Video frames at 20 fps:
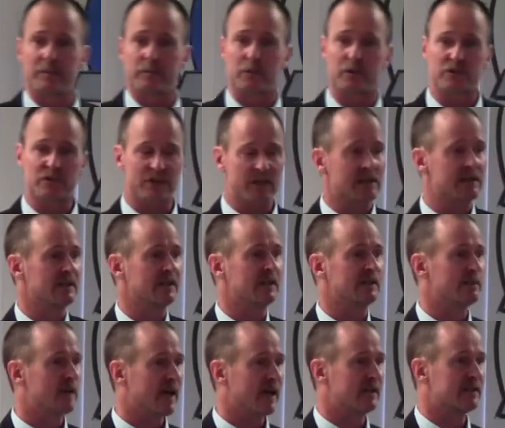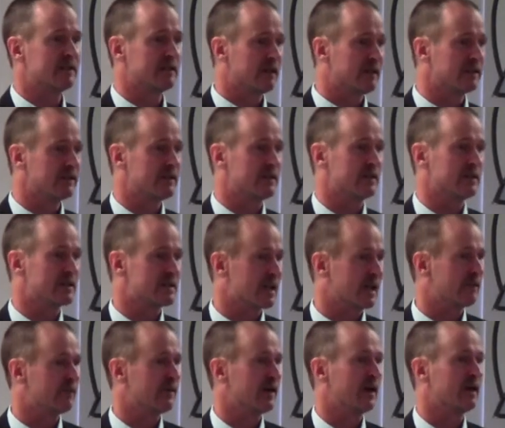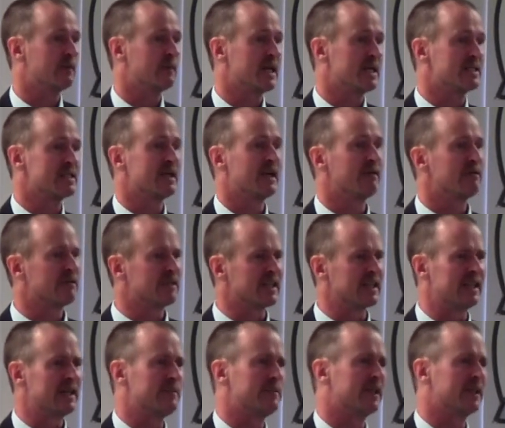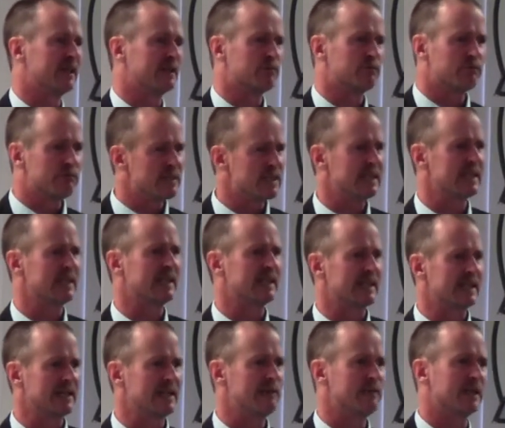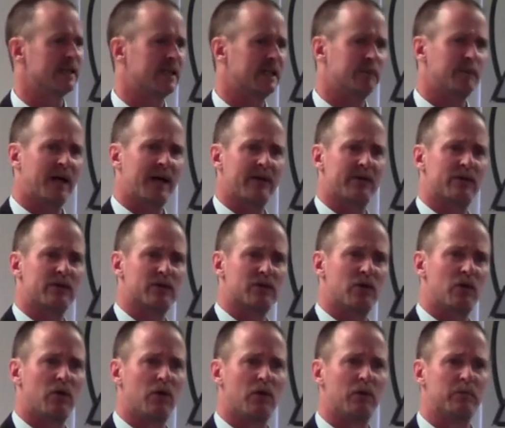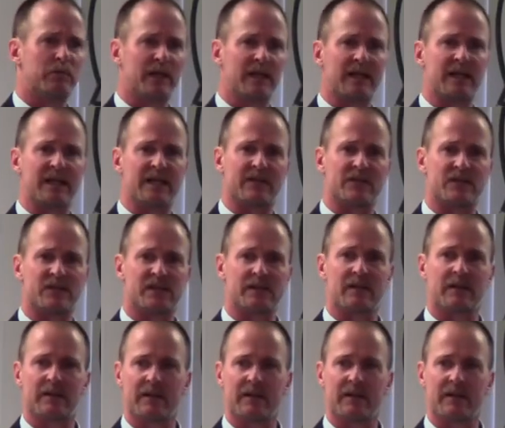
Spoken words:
Particularly in my adult years, I found myself limited, really limited by those old beliefs,